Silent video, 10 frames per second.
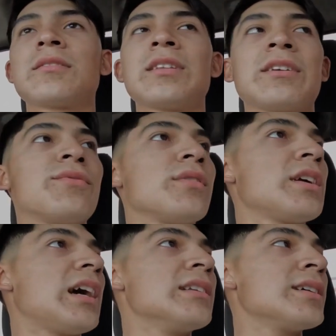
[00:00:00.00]

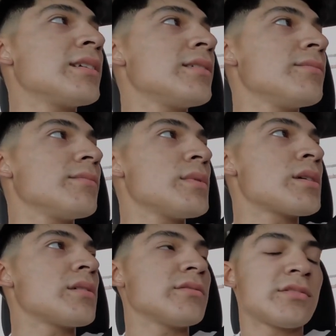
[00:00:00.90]
Thankfully I didn't,
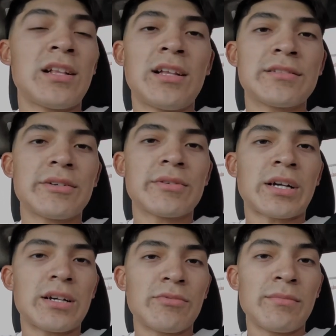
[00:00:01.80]
because that last hour
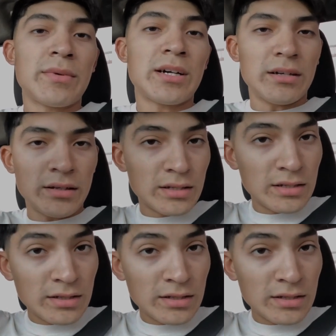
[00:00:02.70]
kind of went by